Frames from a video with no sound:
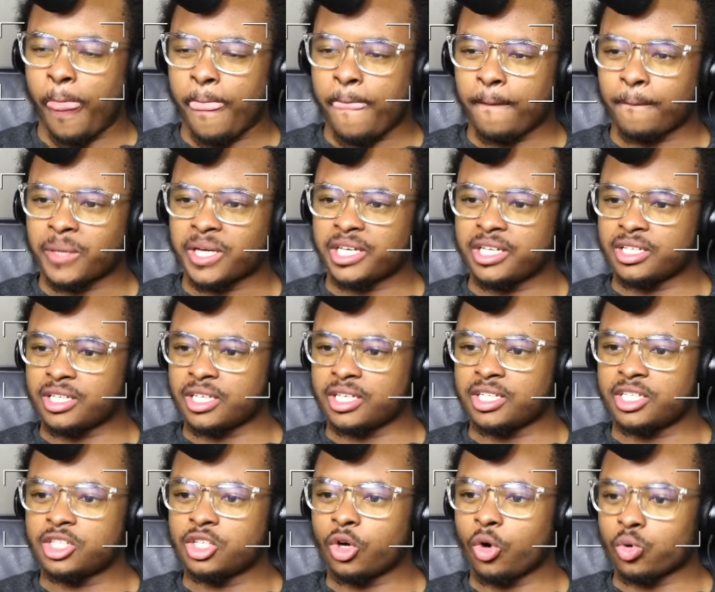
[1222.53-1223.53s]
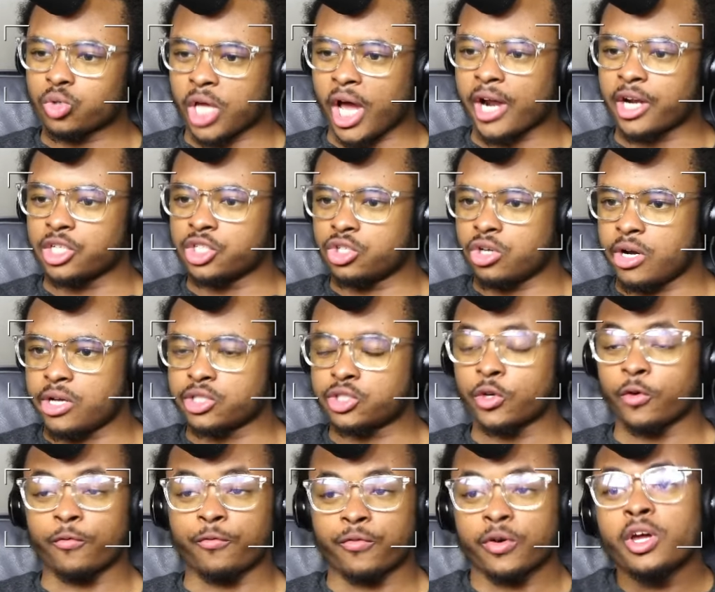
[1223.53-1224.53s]
He knows how to dress.
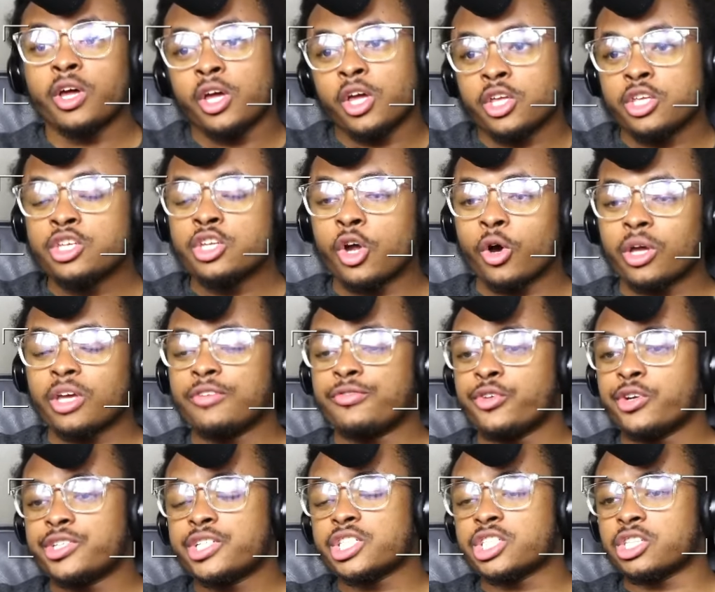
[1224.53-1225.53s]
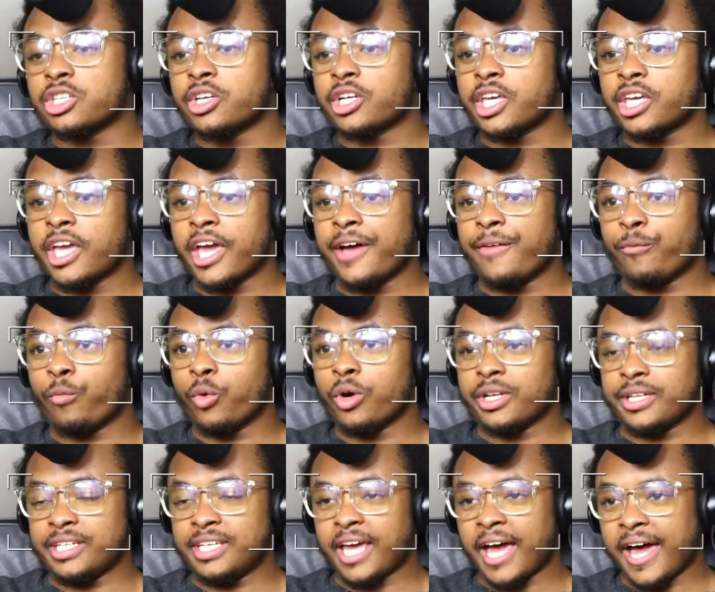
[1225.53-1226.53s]
So, you know, if you're just looking at what
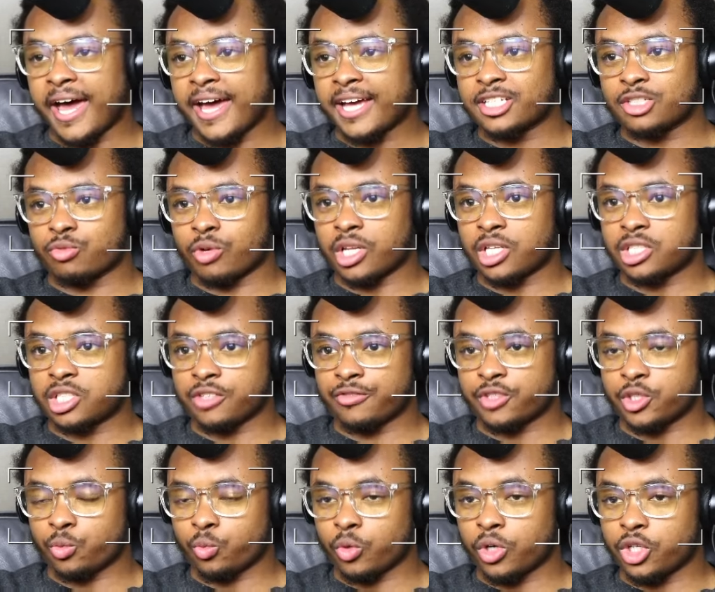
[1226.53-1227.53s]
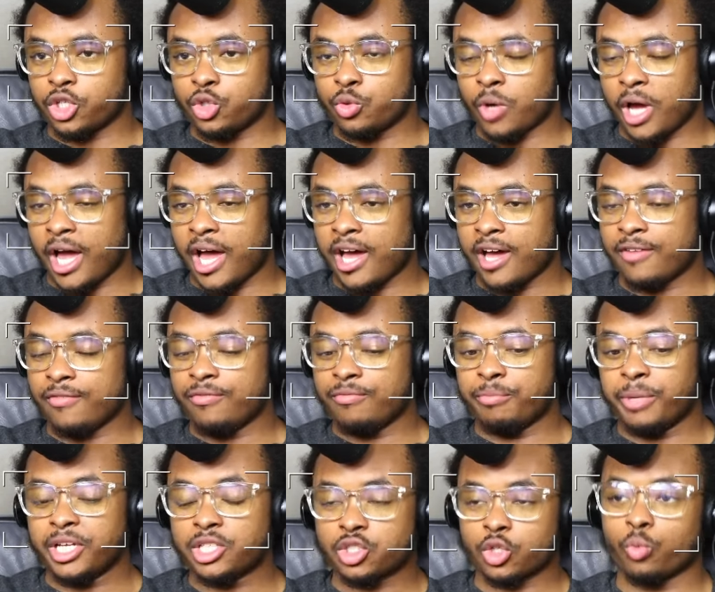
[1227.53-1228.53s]
he has relative to what you have
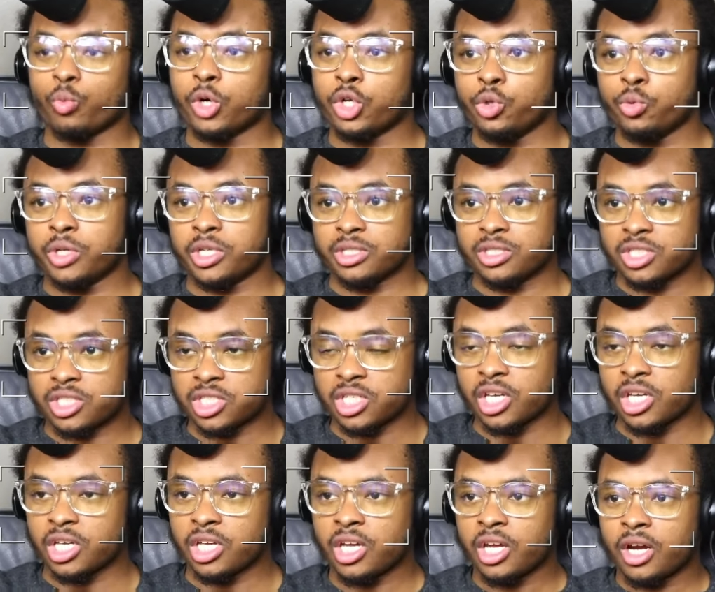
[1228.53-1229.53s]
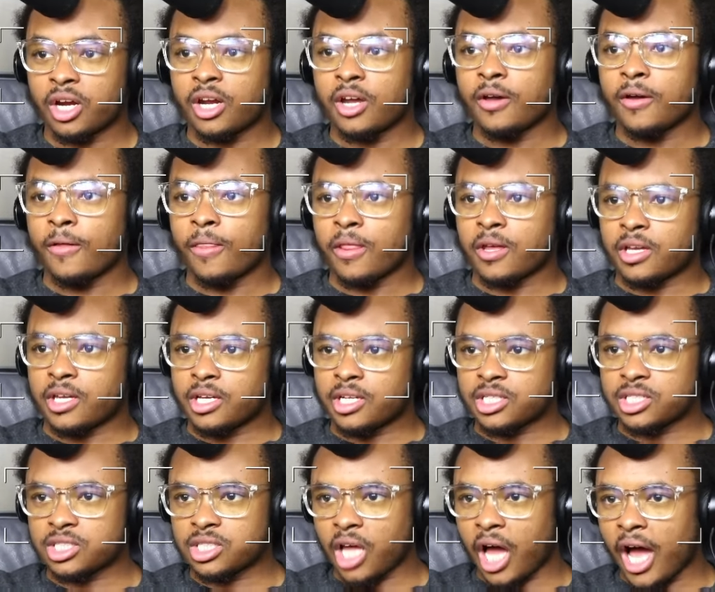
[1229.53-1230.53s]
based on what you can see, get a
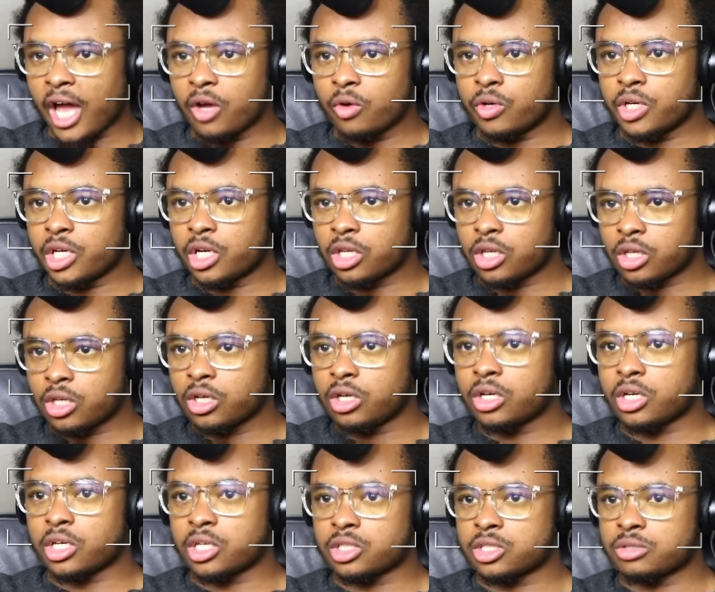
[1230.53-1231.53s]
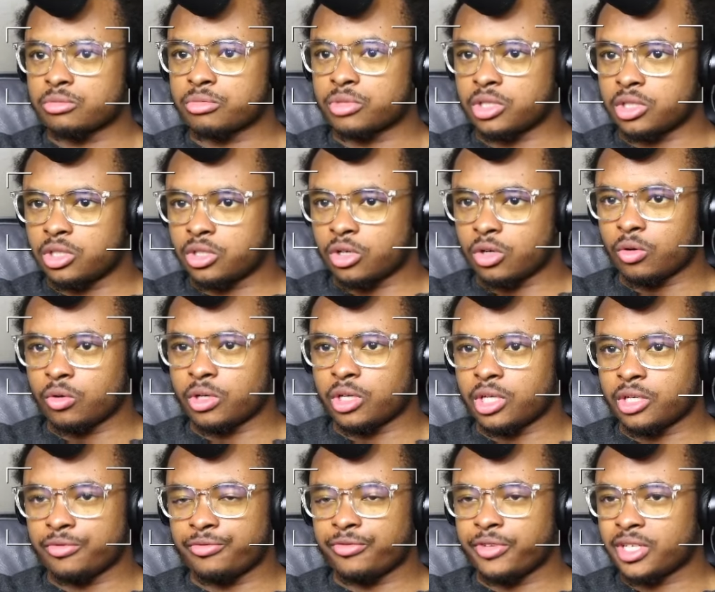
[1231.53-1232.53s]
style, get a look, get some, you know,
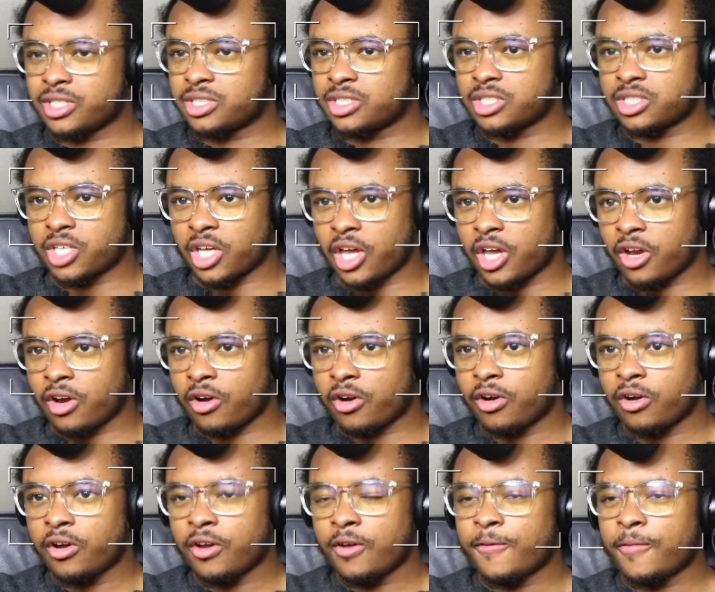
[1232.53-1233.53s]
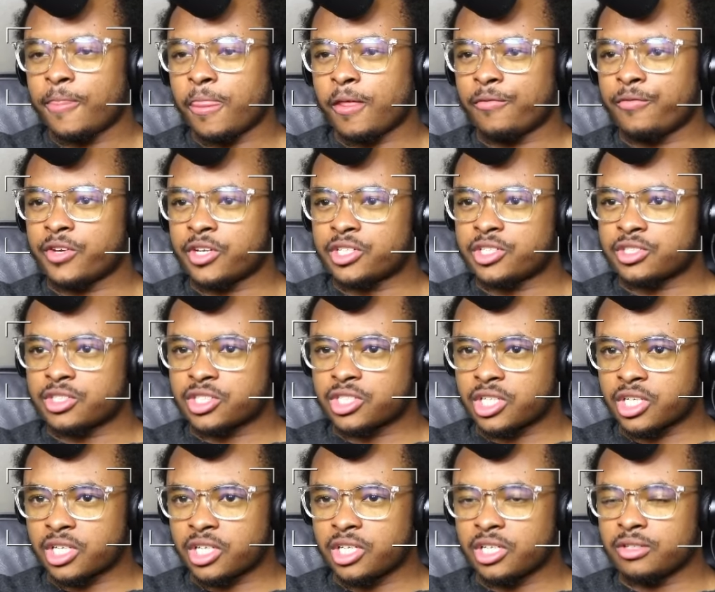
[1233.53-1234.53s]
get fixed his hair, fix your
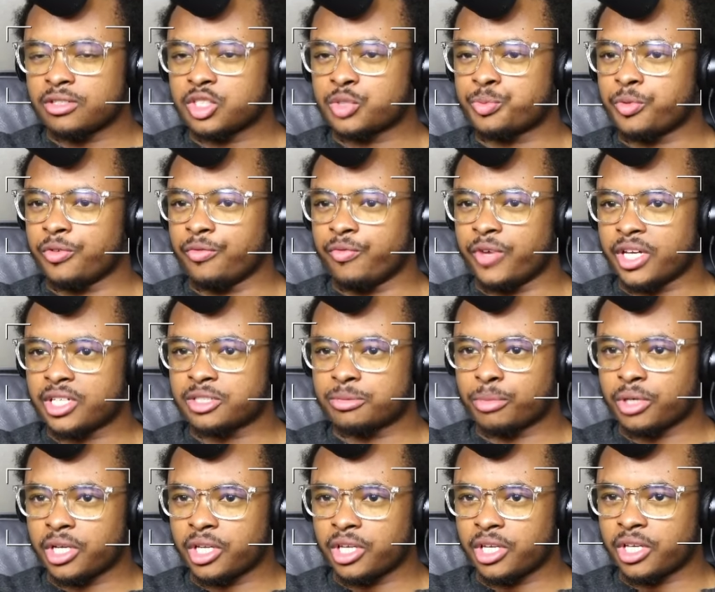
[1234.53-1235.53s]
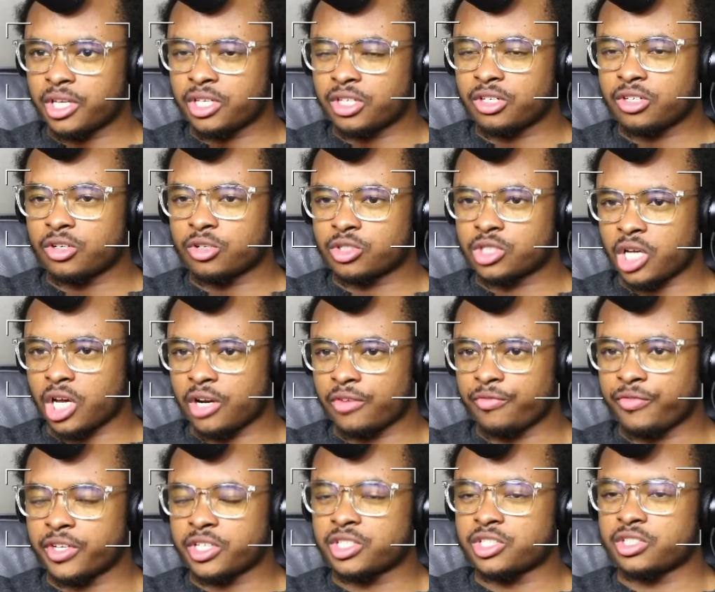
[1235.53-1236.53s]
skin, invest money in, you know, trying to
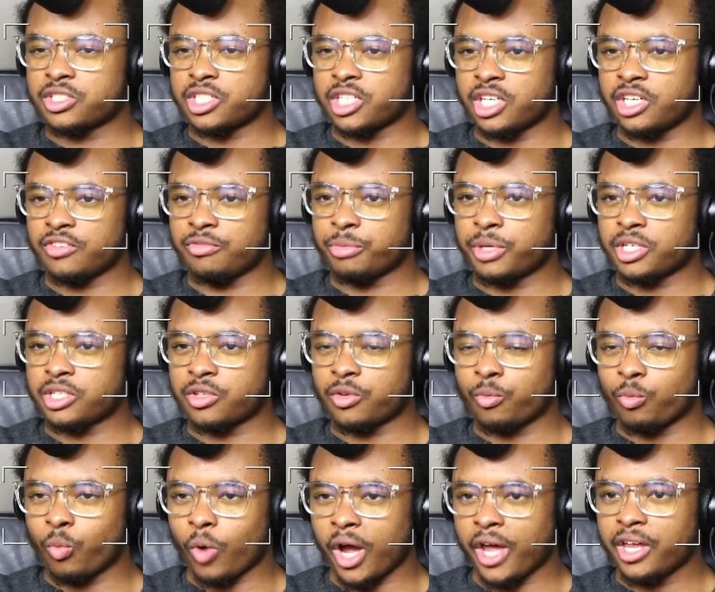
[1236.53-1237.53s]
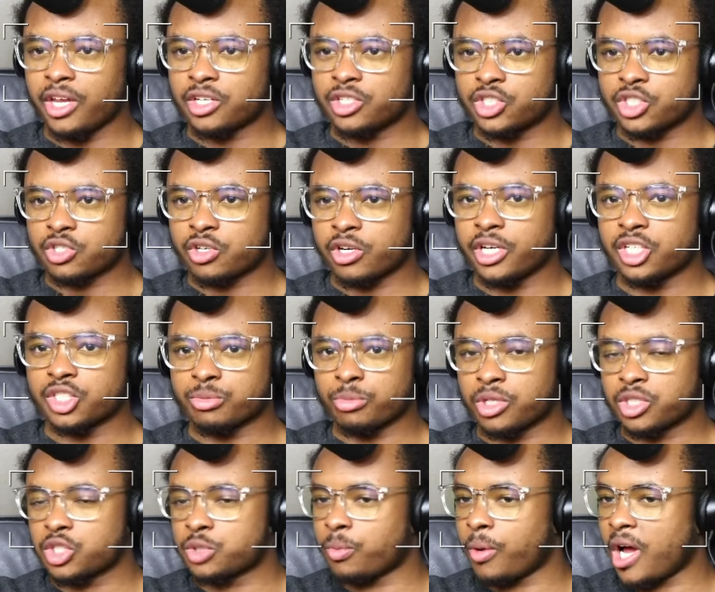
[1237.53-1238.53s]
fix your teeth, make them white and straight as
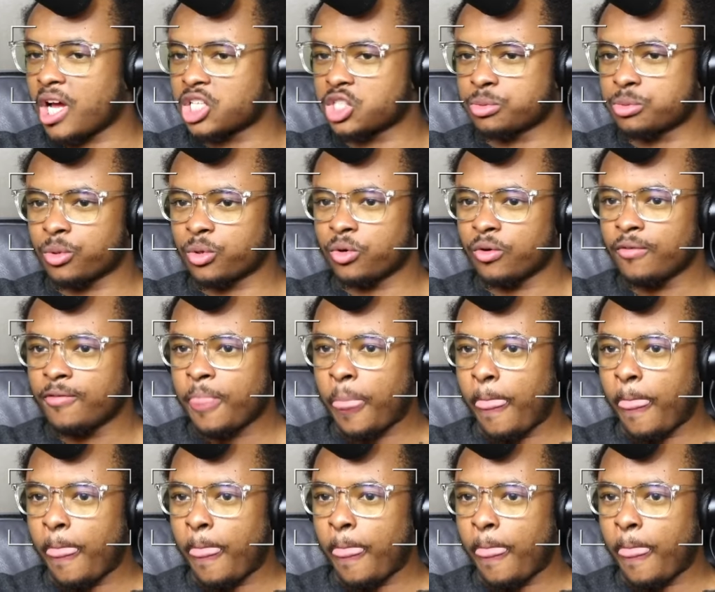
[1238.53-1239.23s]
much as possible.